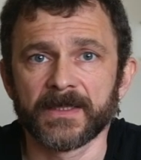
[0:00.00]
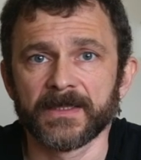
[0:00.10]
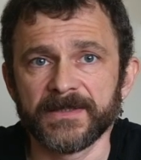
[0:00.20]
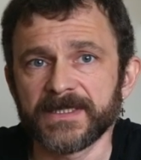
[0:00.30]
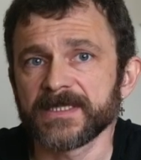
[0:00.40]

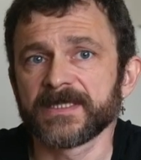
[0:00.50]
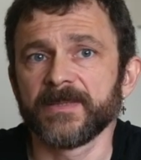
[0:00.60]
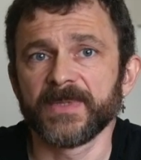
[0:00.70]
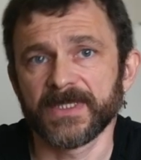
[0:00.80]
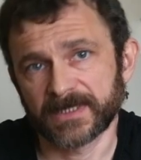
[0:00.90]
This is the
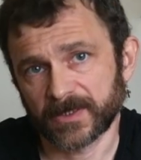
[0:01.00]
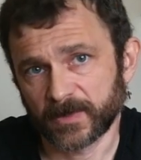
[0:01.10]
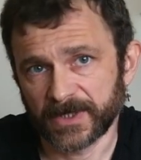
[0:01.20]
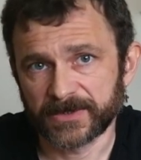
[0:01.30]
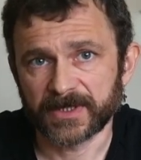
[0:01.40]
basic
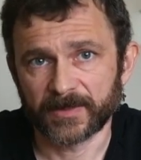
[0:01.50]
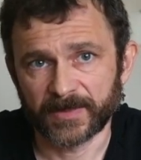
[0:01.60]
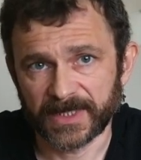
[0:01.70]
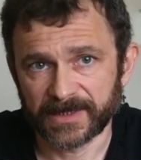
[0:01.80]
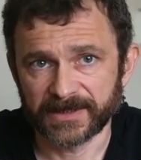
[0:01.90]
way to
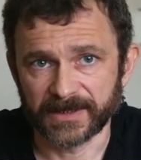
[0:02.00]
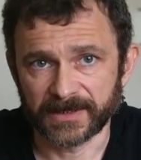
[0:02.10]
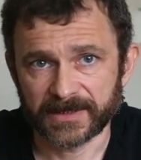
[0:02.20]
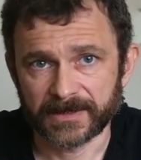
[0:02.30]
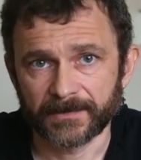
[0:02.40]
compare
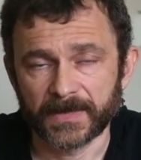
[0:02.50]
things.